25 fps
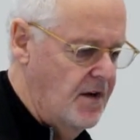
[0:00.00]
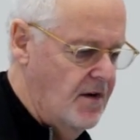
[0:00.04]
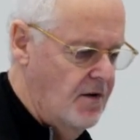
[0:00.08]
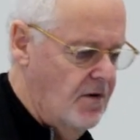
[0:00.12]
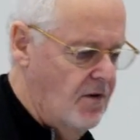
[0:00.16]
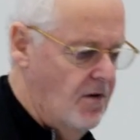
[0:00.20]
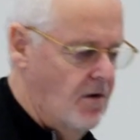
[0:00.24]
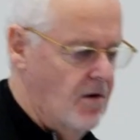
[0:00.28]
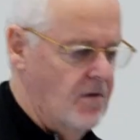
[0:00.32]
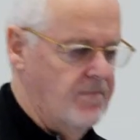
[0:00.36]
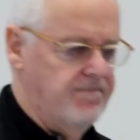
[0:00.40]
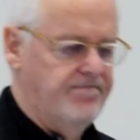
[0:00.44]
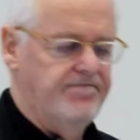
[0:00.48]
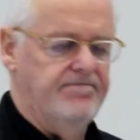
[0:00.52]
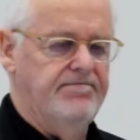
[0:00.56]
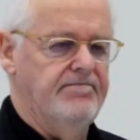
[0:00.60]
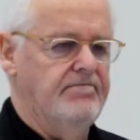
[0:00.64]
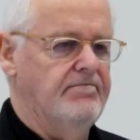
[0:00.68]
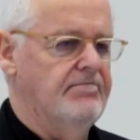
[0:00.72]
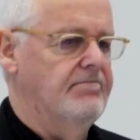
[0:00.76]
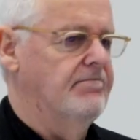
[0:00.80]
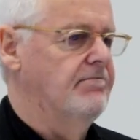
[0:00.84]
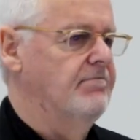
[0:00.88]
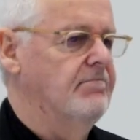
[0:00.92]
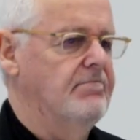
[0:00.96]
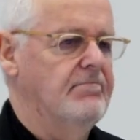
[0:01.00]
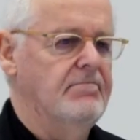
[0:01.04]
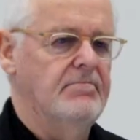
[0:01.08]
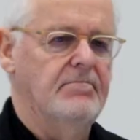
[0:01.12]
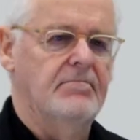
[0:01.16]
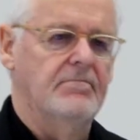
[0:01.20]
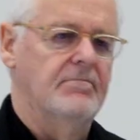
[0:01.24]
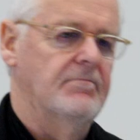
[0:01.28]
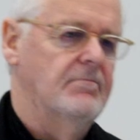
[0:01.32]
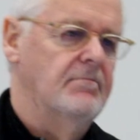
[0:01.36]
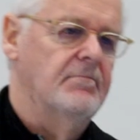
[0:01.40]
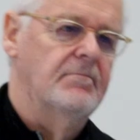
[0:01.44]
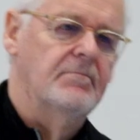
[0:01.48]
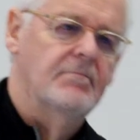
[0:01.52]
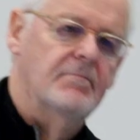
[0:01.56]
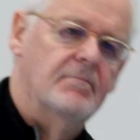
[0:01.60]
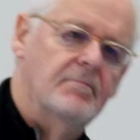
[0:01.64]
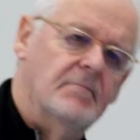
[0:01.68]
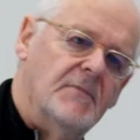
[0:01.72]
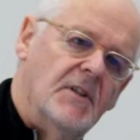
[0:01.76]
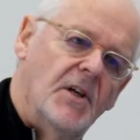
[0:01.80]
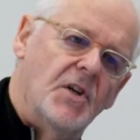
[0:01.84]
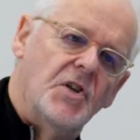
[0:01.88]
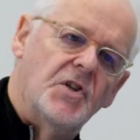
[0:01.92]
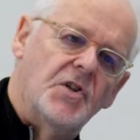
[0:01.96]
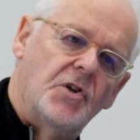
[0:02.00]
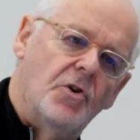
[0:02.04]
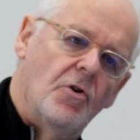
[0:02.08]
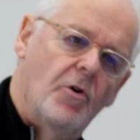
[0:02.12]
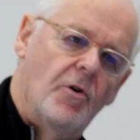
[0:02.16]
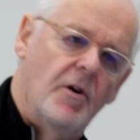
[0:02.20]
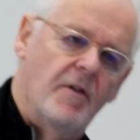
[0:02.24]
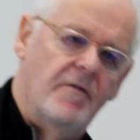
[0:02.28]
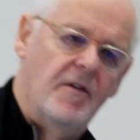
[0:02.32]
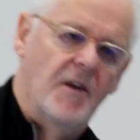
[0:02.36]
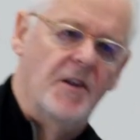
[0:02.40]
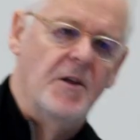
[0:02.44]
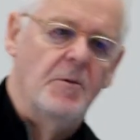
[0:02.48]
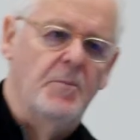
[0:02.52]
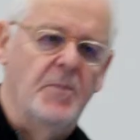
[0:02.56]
or a score of other